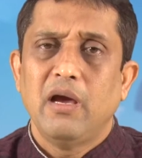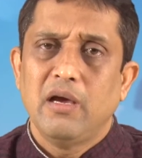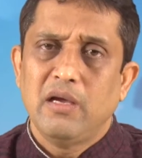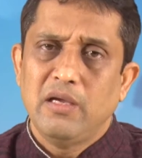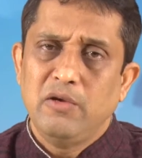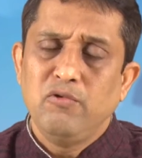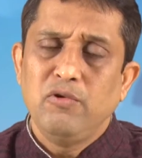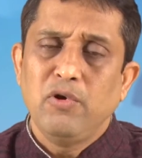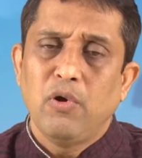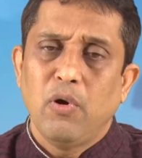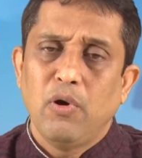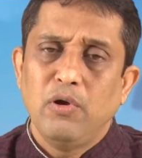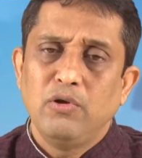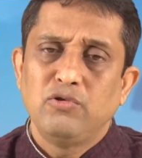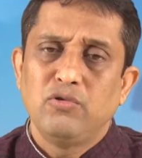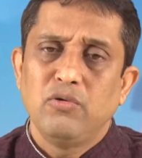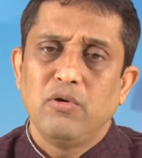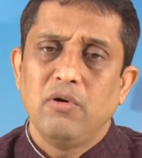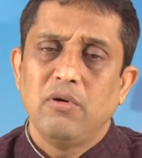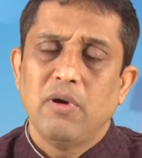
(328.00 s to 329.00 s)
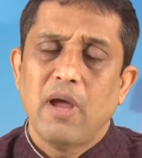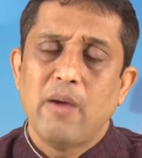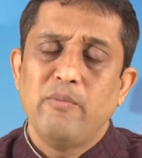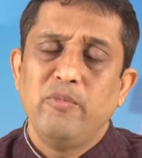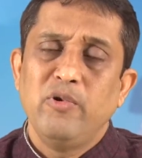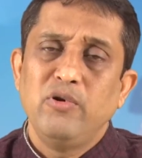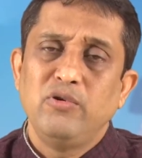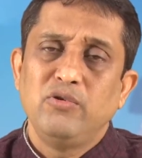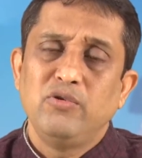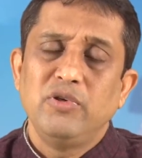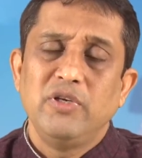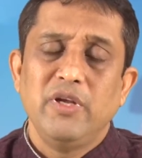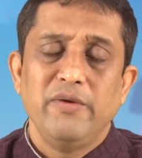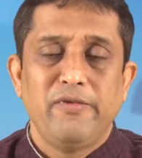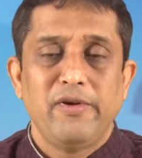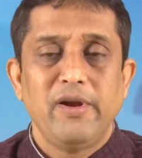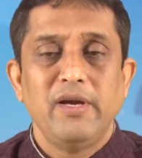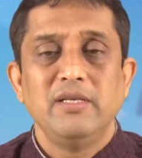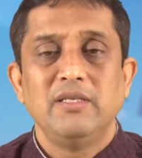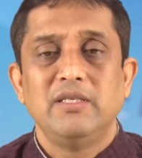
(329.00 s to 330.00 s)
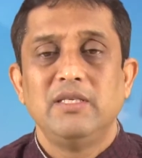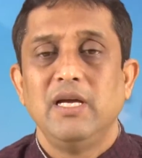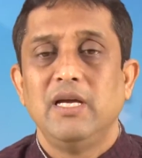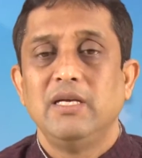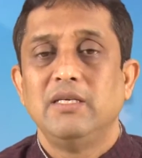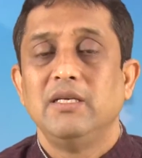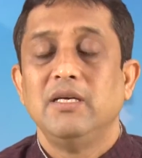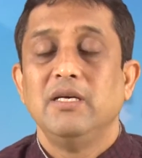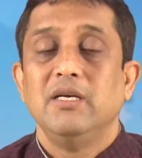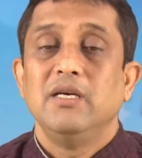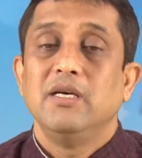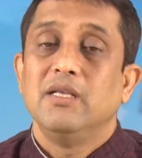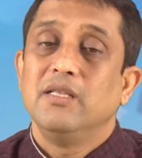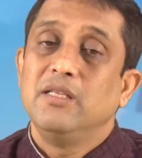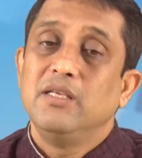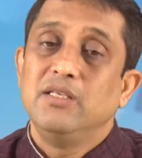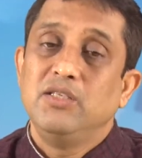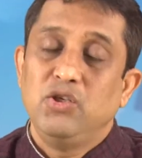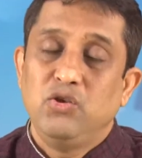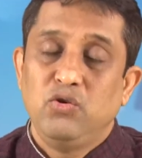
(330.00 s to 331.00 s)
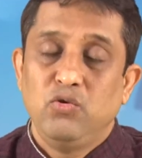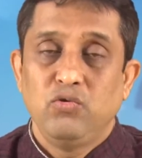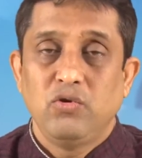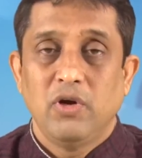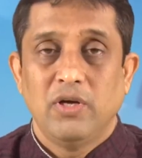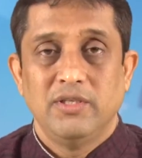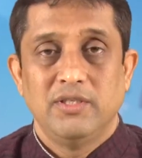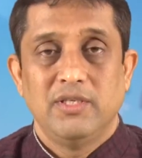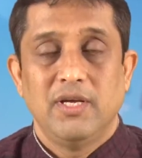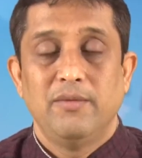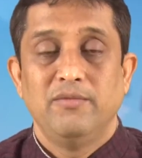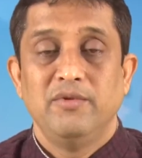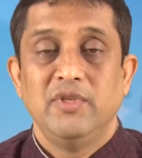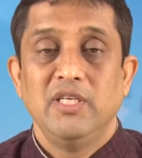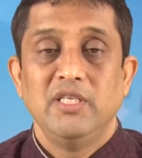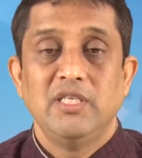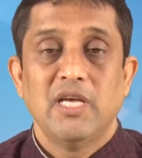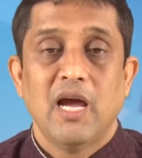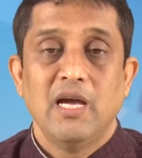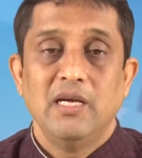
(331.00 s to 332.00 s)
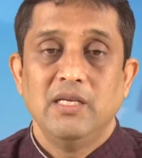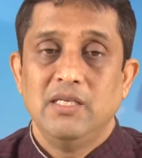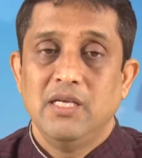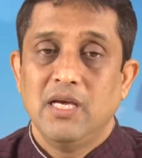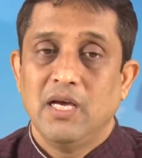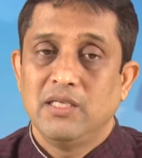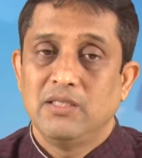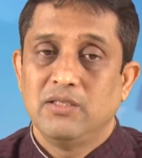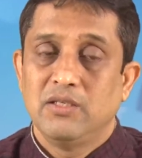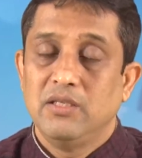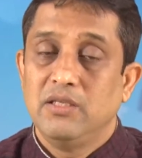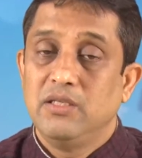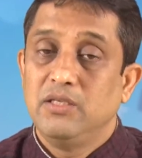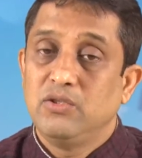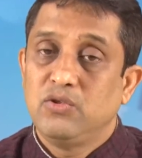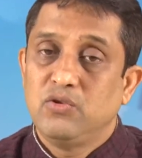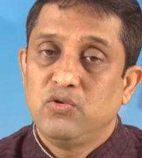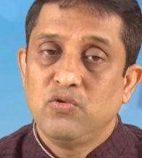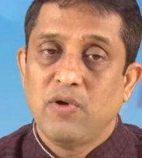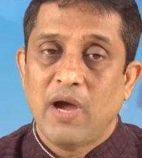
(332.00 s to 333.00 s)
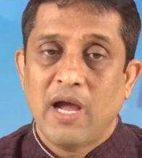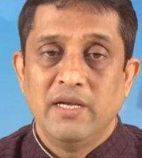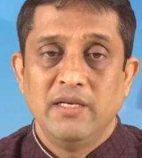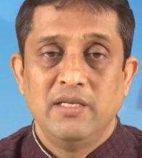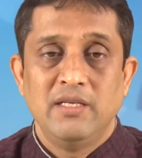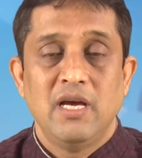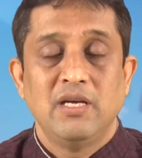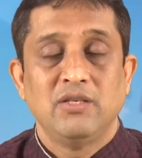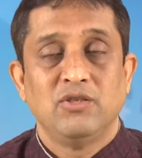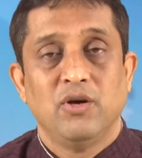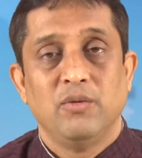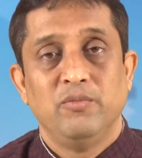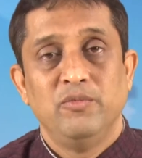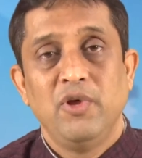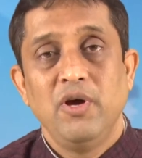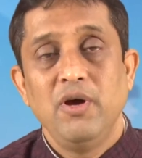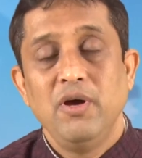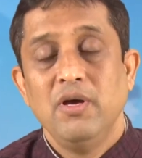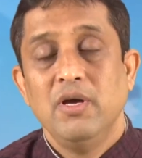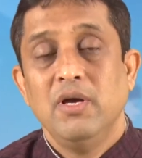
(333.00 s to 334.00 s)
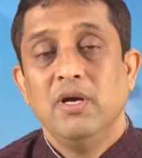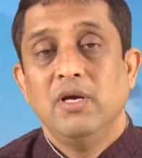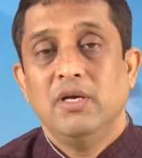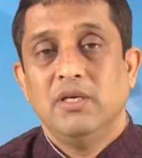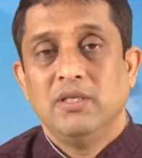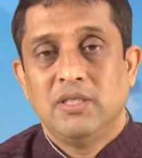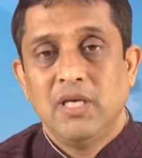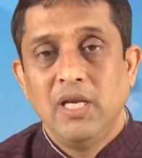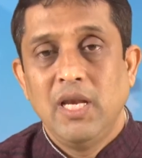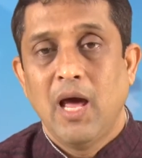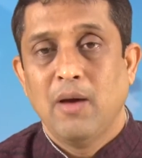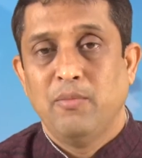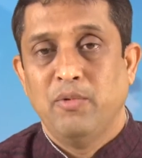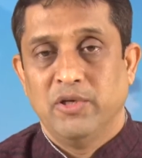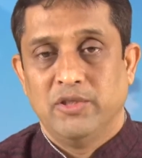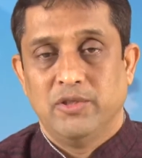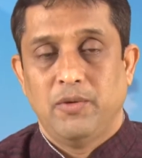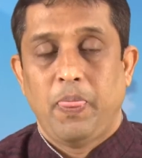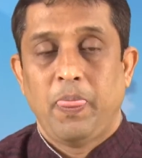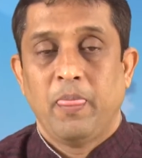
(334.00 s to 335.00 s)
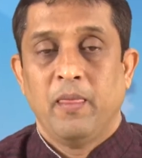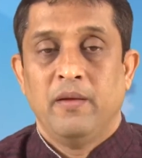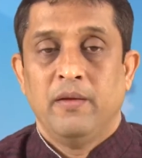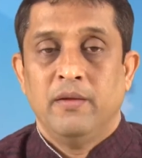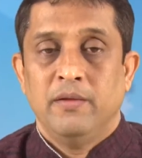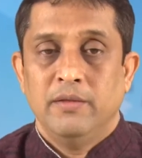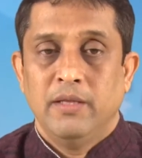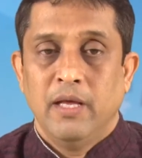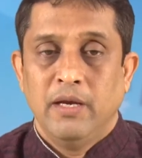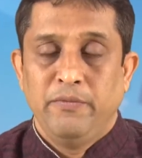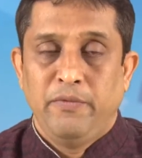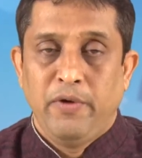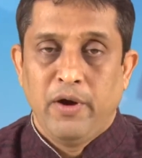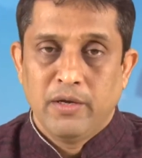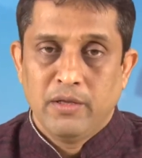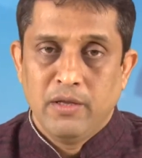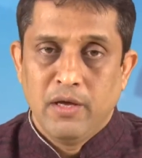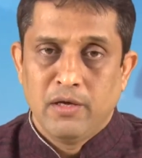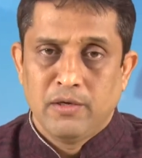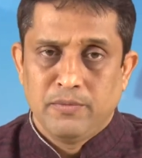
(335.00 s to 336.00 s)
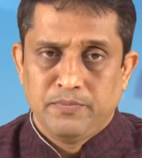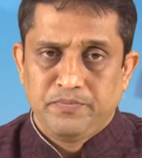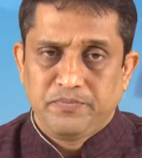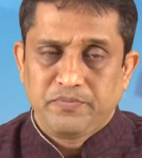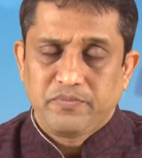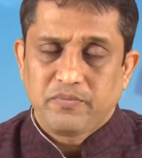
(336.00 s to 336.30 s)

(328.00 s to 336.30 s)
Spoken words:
will also able to differentiate these two concepts, these two ideas of the syllabus. Then further,